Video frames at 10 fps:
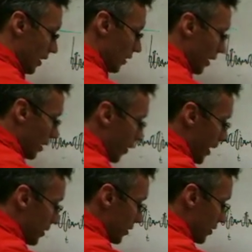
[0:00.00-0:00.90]
And
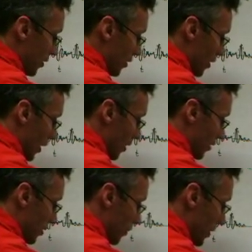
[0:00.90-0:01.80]
likewise,
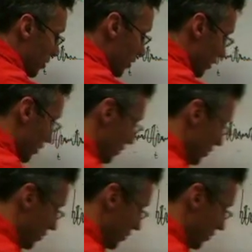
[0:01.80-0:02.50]
some additional